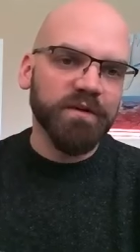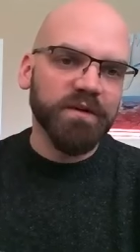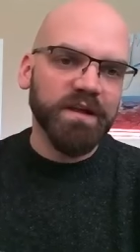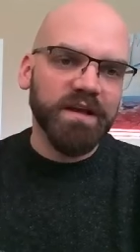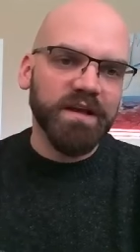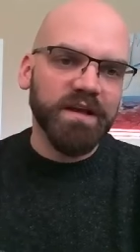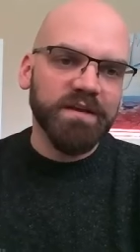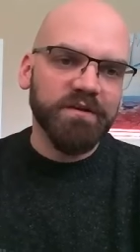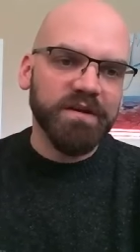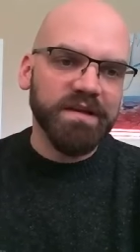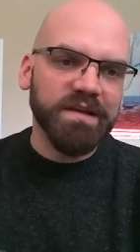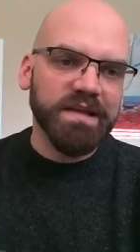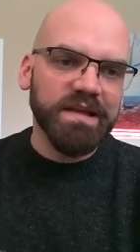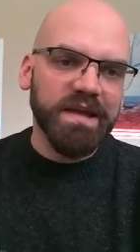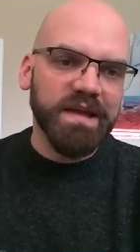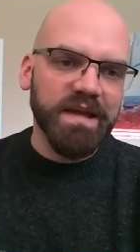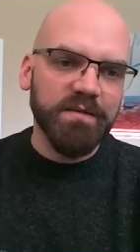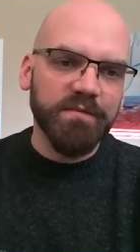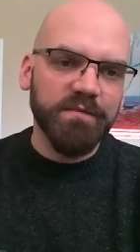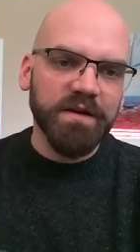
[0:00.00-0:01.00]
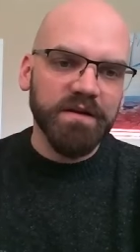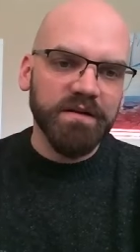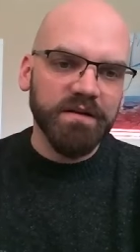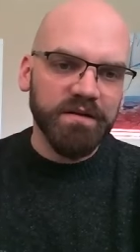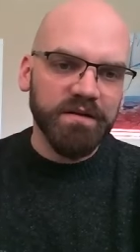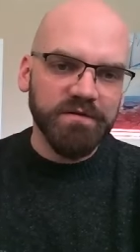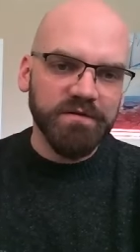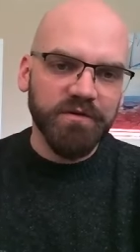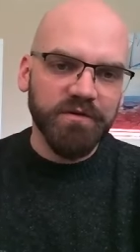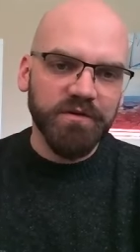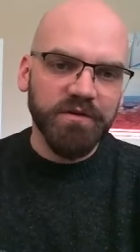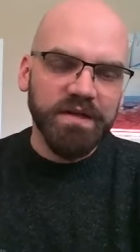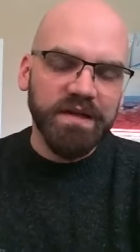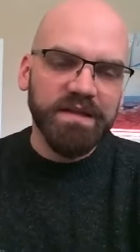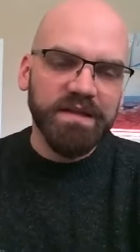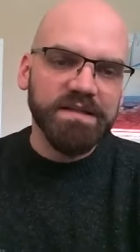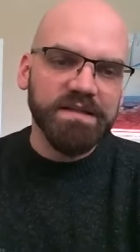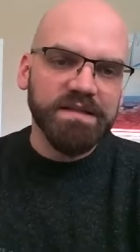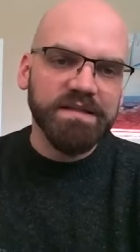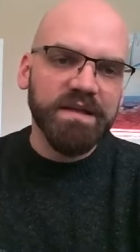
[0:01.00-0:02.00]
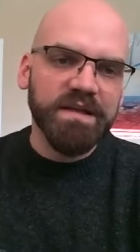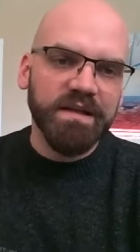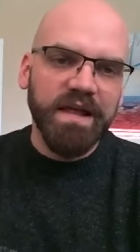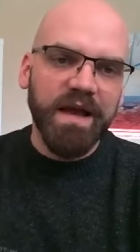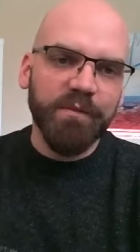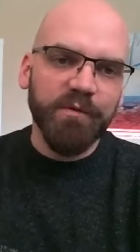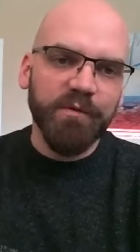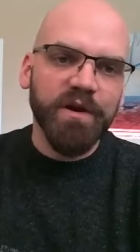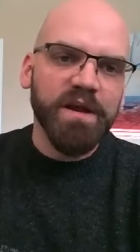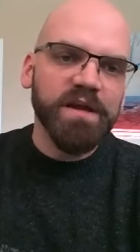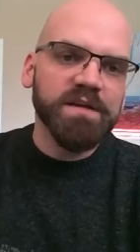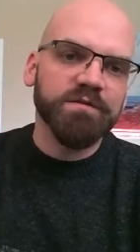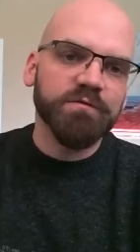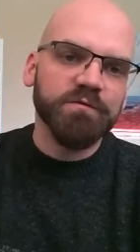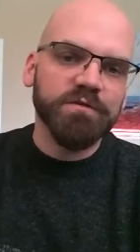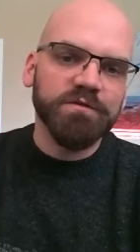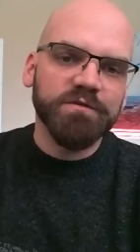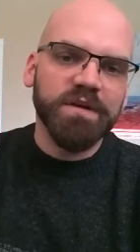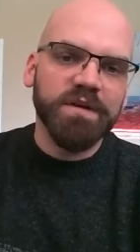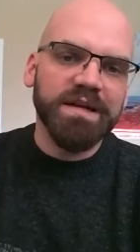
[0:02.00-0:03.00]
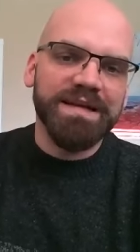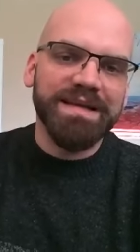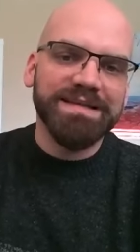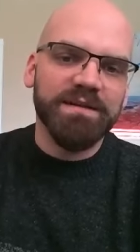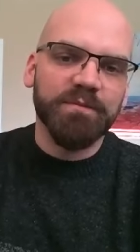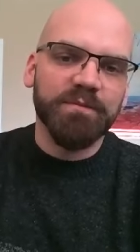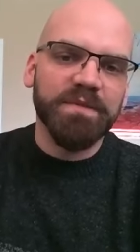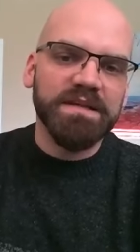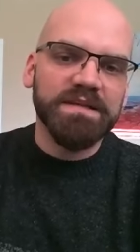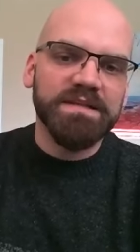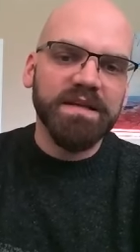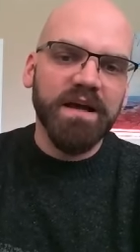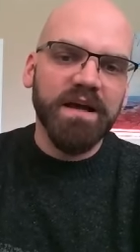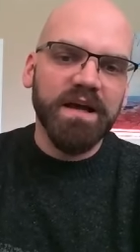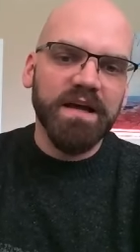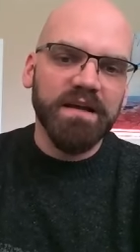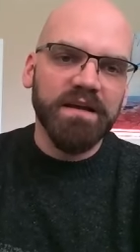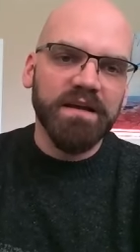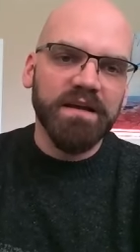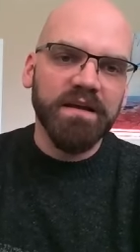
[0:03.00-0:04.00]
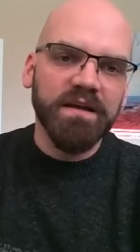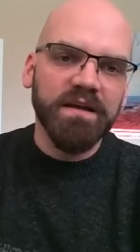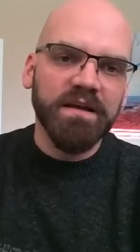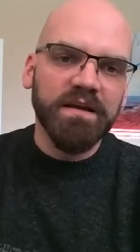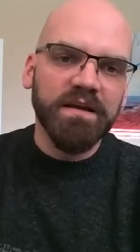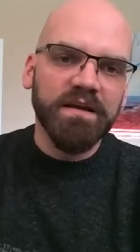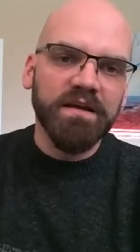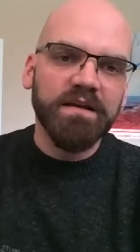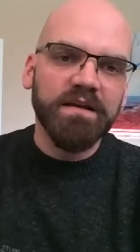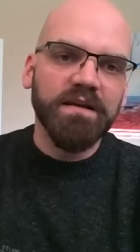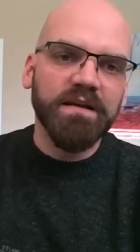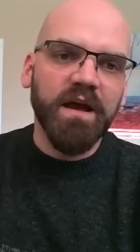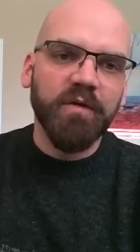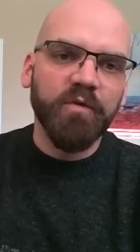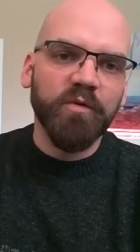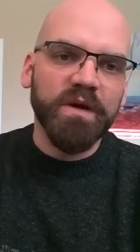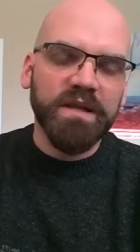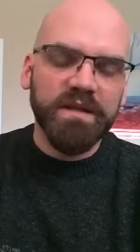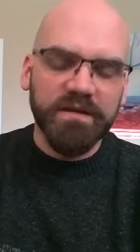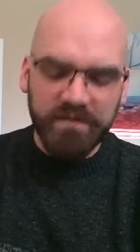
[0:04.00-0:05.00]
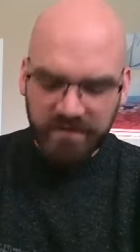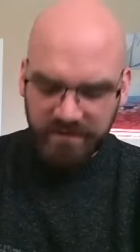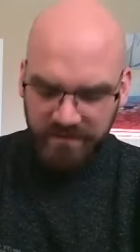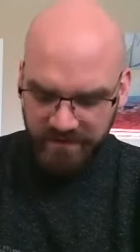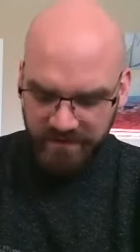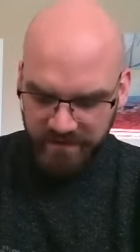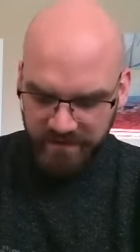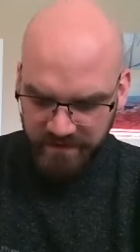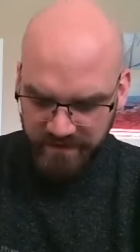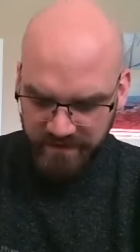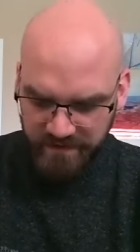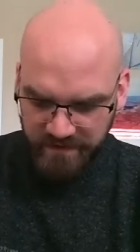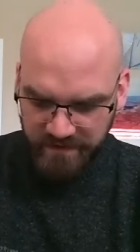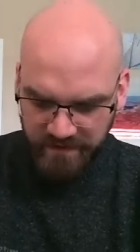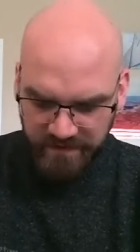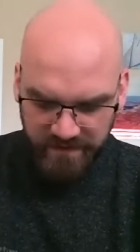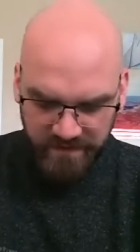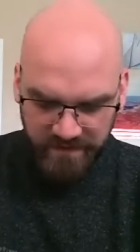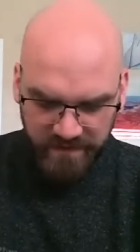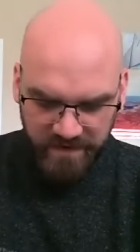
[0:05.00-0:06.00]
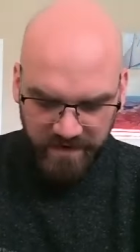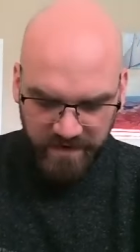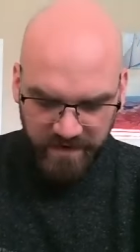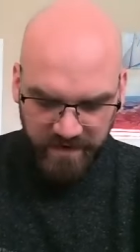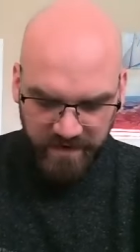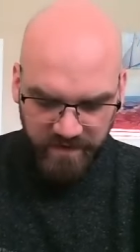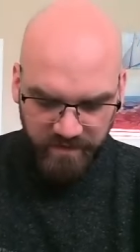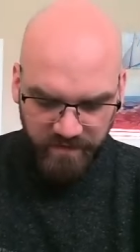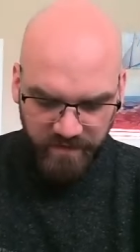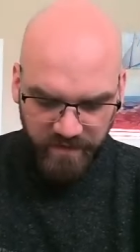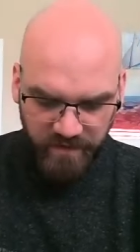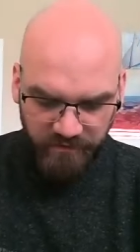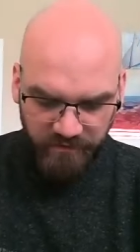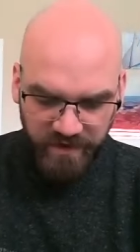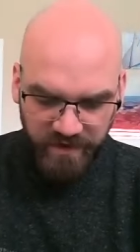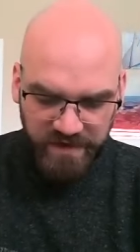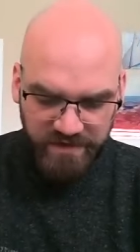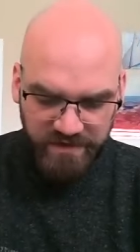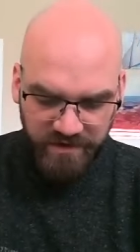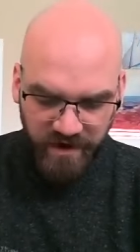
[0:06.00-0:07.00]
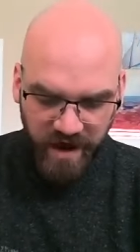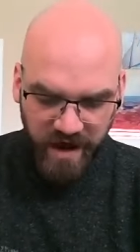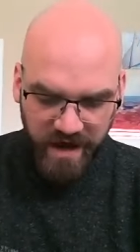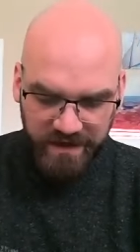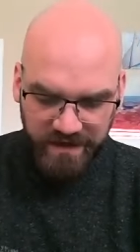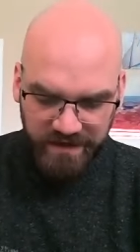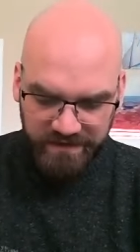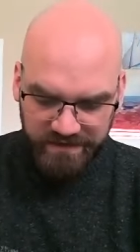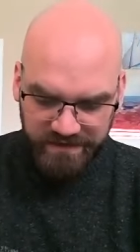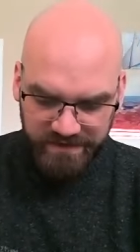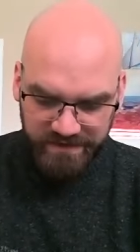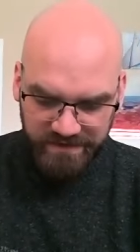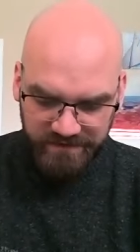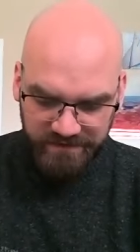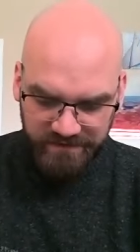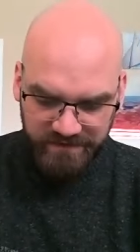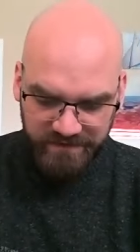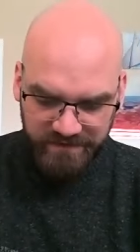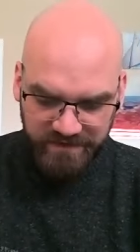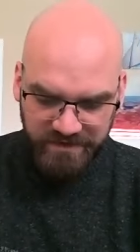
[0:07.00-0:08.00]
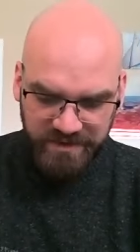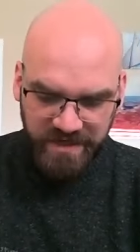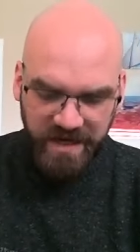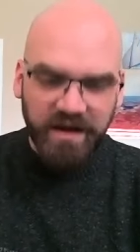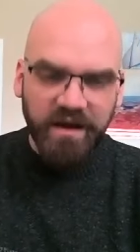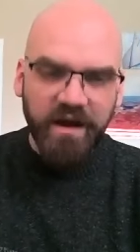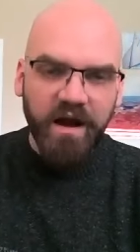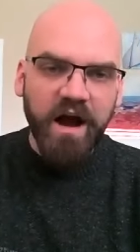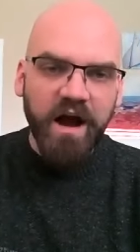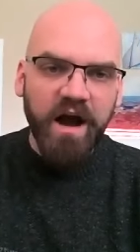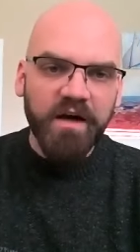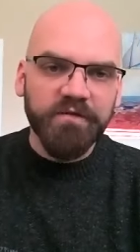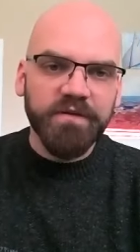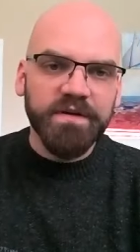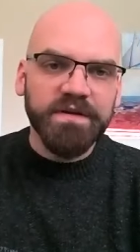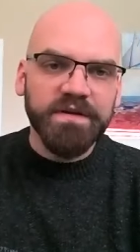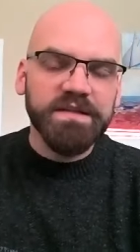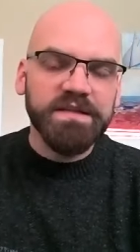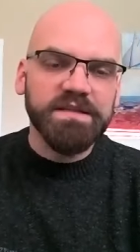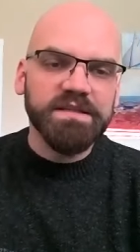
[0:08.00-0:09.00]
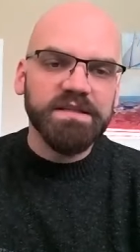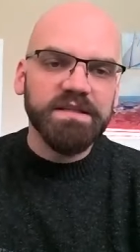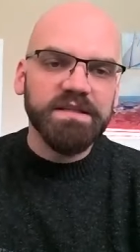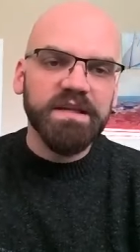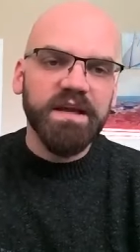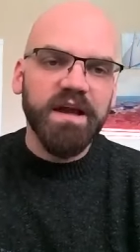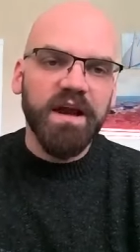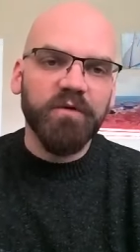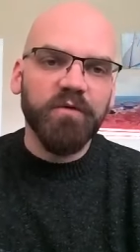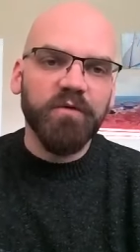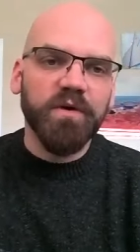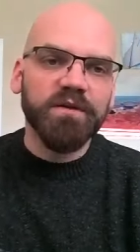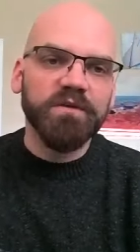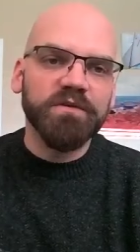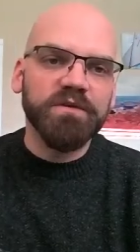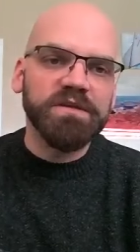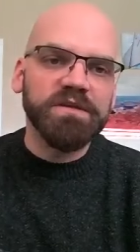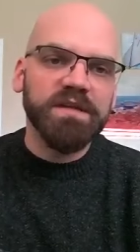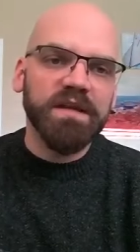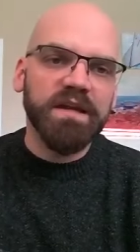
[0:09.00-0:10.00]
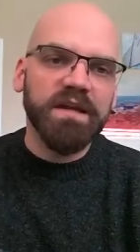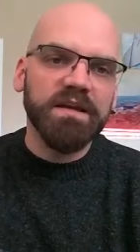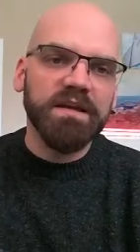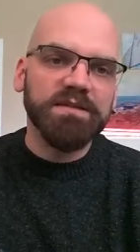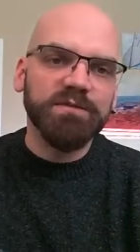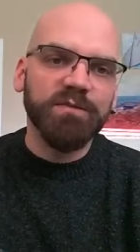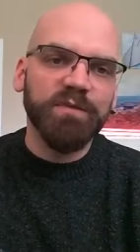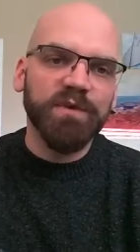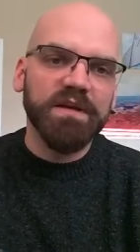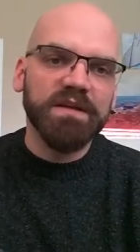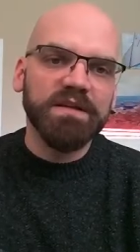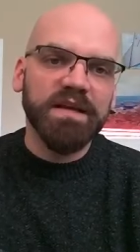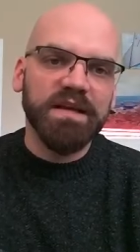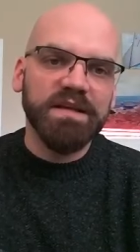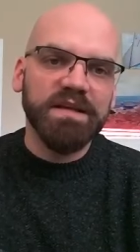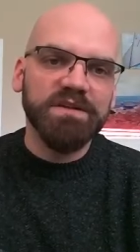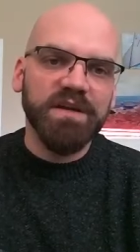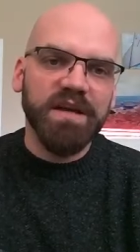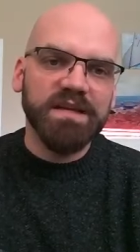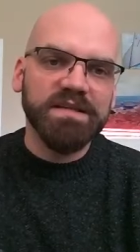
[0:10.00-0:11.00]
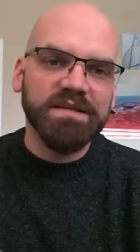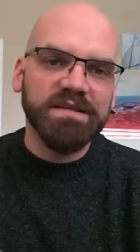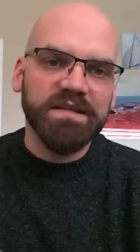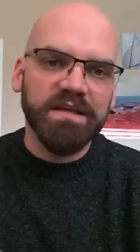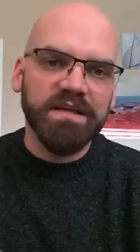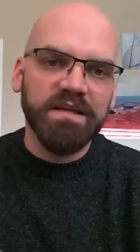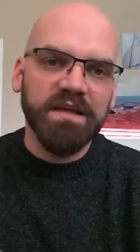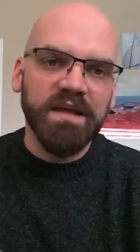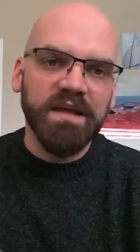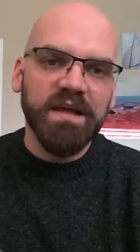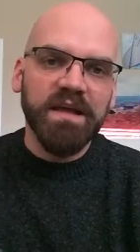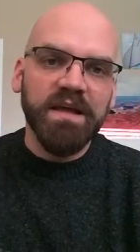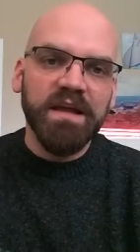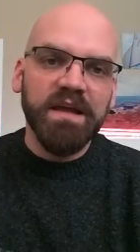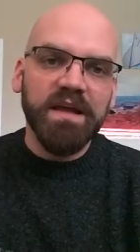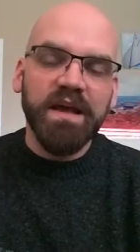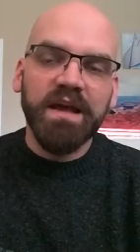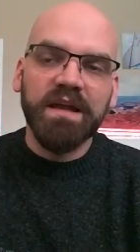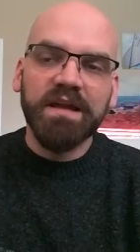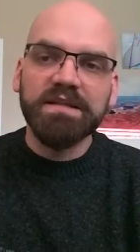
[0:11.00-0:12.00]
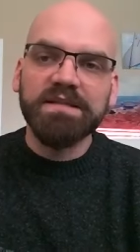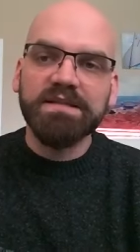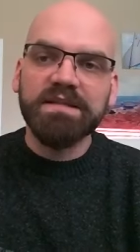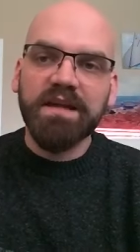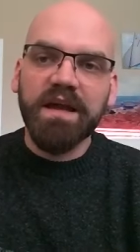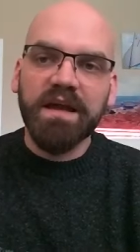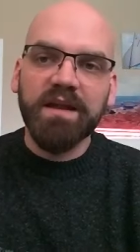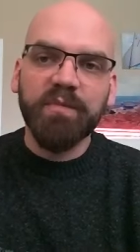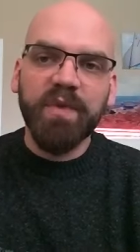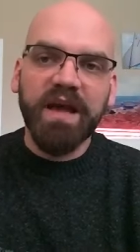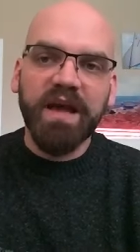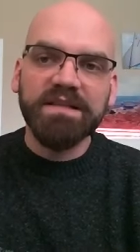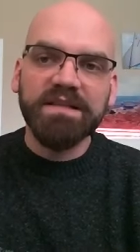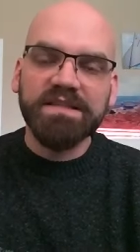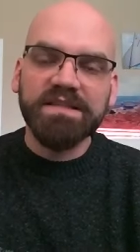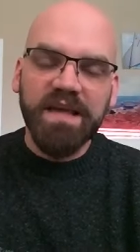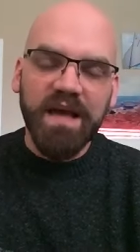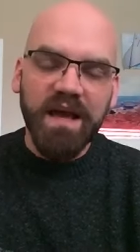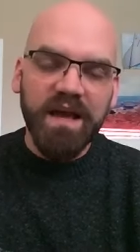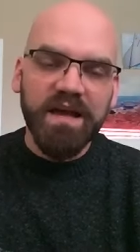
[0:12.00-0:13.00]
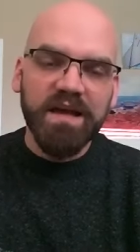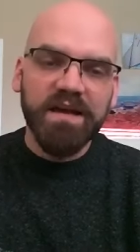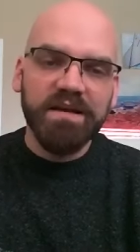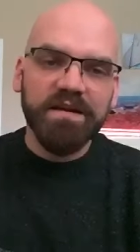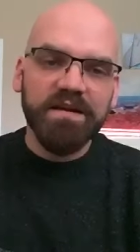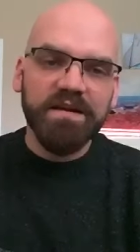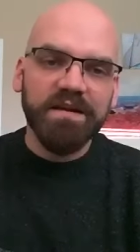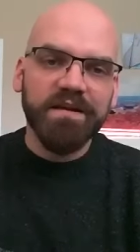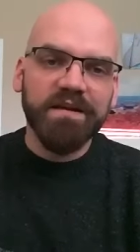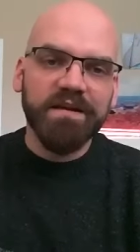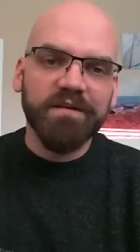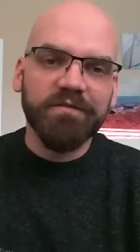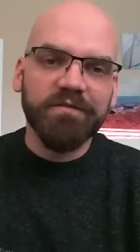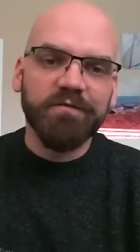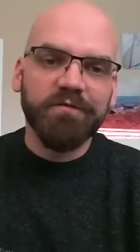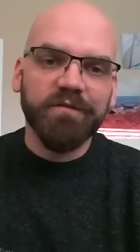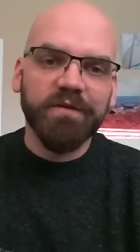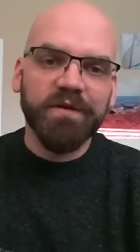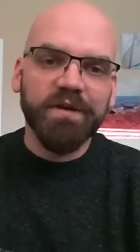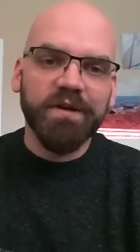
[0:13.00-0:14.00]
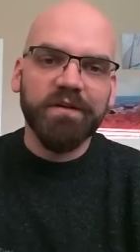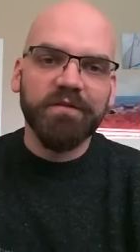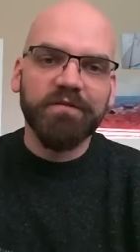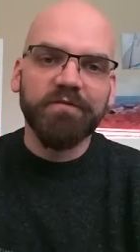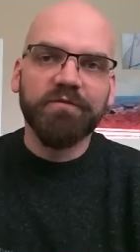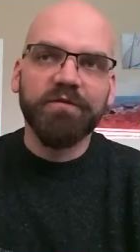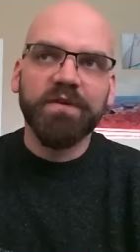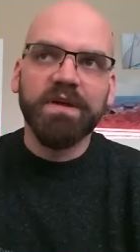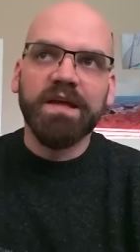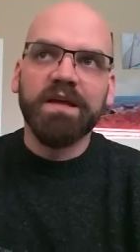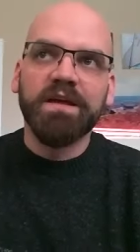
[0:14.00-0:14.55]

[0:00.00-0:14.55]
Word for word: feel like you're in the game and in control. Again, this is collaboration. We're trying to get something done, not win. Um, read your audience. Check often to see how what you're saying is being digested and it's not a bad sign if if